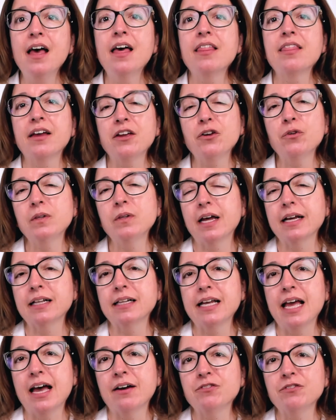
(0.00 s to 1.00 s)
that you
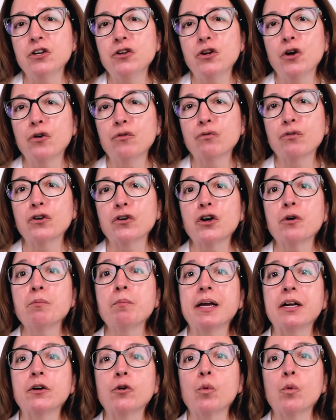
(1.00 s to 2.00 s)
likely have to know for your
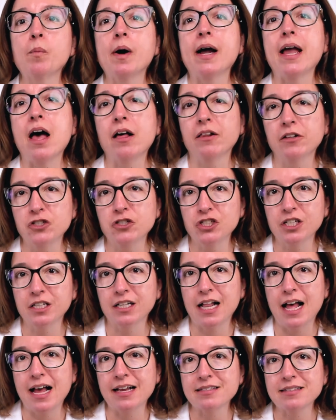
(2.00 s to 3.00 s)
microbiology
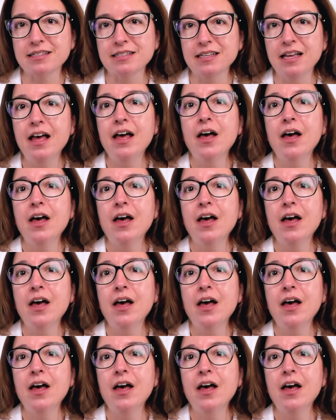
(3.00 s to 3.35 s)
class.